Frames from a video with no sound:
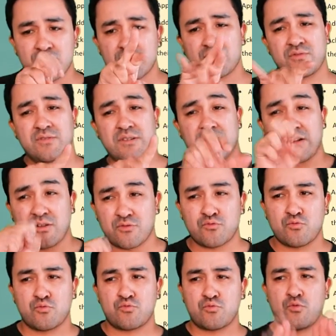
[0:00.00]

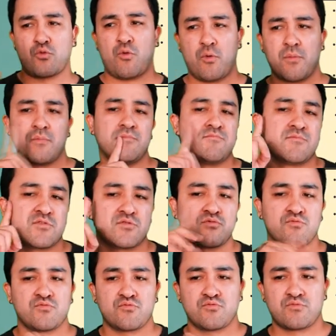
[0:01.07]
extracurricular activities,
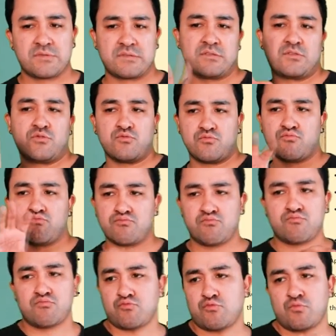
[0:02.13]
sports, etc.